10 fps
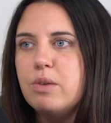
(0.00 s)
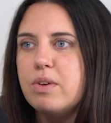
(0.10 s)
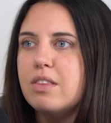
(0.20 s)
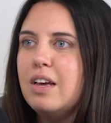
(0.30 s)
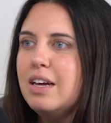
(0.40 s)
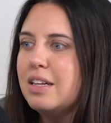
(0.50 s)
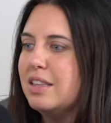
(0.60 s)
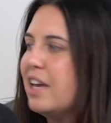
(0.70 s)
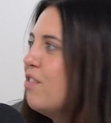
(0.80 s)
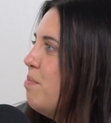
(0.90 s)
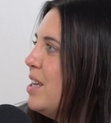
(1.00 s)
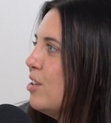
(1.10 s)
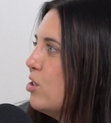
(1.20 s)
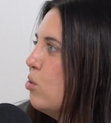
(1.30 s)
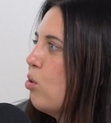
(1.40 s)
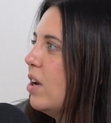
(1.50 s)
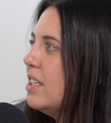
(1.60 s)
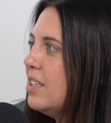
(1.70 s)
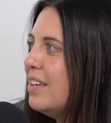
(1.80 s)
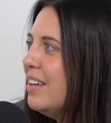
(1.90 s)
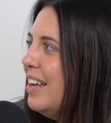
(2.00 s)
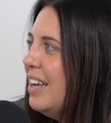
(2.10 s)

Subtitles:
With life being so crazy,